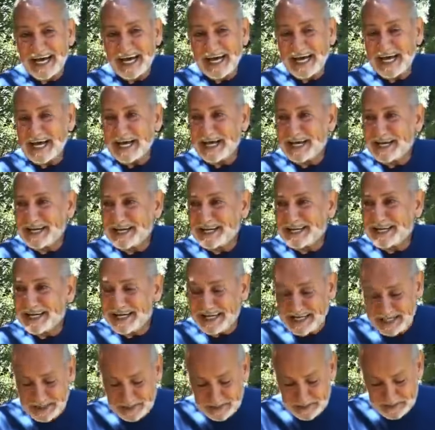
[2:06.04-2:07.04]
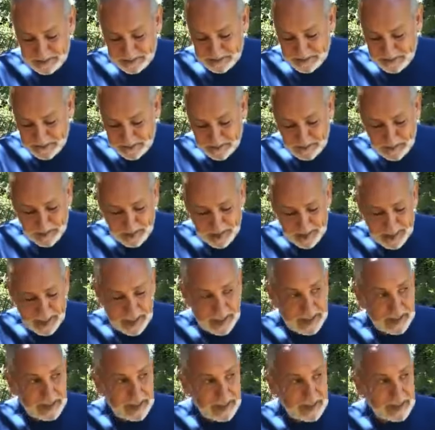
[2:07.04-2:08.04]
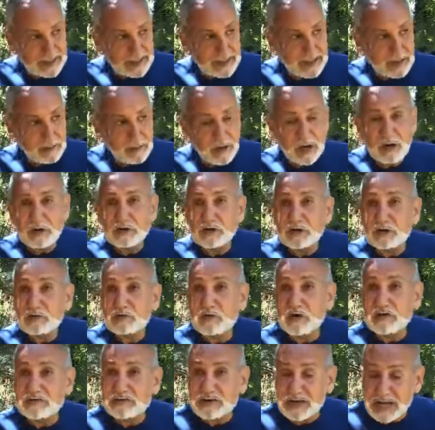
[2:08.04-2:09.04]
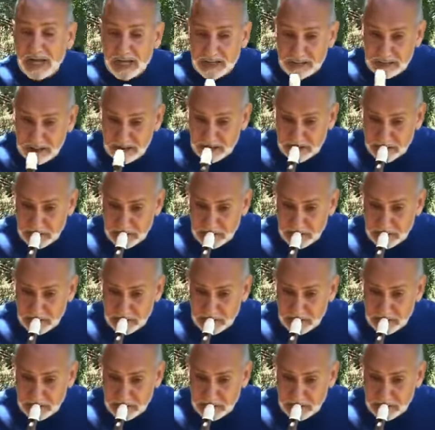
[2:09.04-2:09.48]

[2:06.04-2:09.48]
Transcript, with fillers: And the melody was like